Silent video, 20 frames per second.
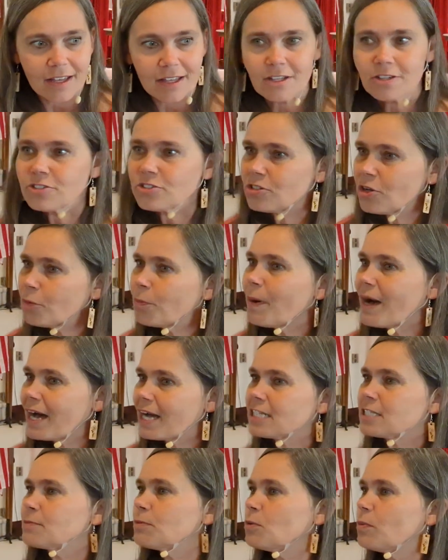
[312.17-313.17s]
There's no
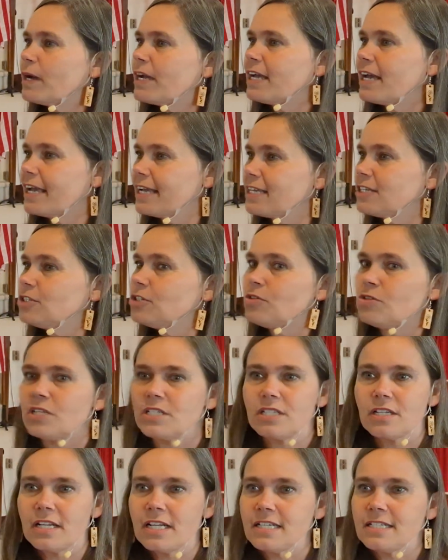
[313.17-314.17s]
possible way I can do
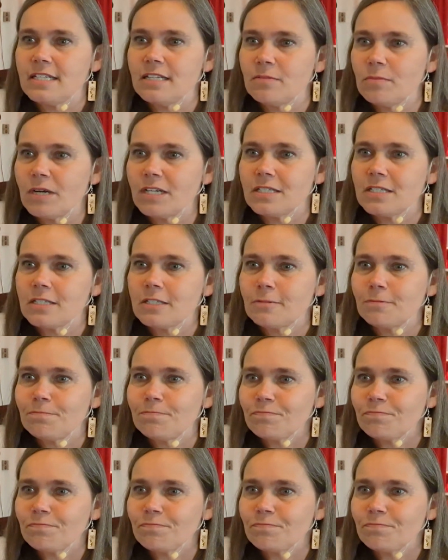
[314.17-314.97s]
this in 18 months.